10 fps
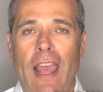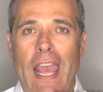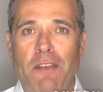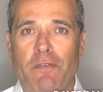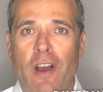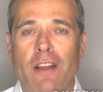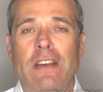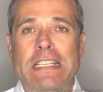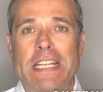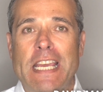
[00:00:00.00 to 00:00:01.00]
and fraud
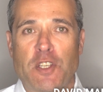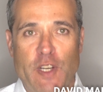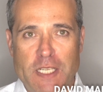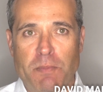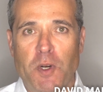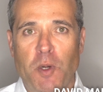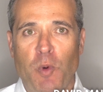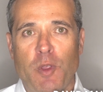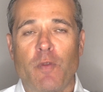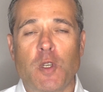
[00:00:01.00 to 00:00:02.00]
investigation expert
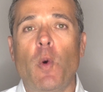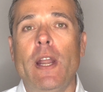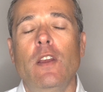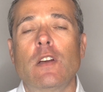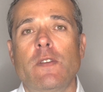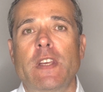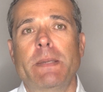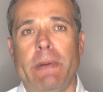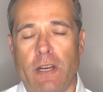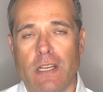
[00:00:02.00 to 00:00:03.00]
with over 20 years of
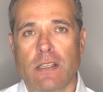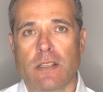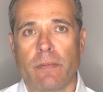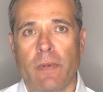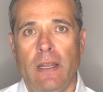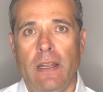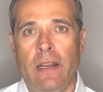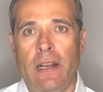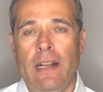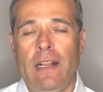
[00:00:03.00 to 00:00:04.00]
experience.
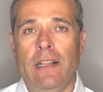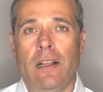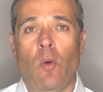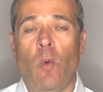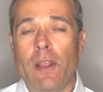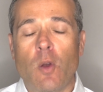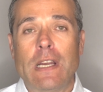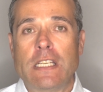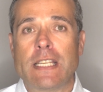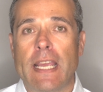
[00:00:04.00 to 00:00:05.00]
One of the
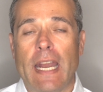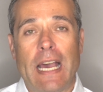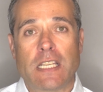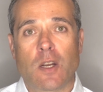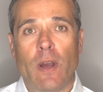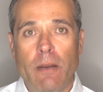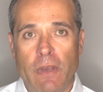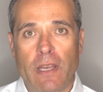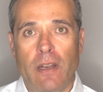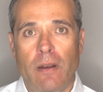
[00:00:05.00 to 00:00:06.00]
questions I get asked quite a
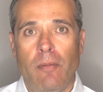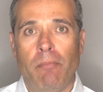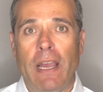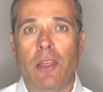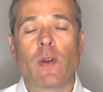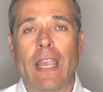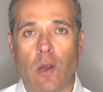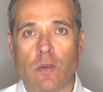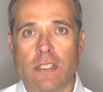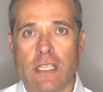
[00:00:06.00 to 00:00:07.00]
bit by other
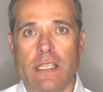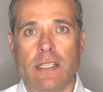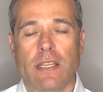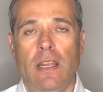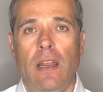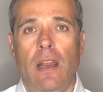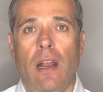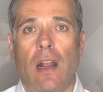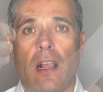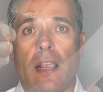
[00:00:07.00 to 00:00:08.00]
accountants is,
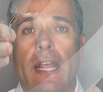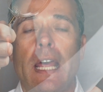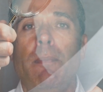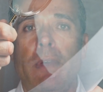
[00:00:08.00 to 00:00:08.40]
can I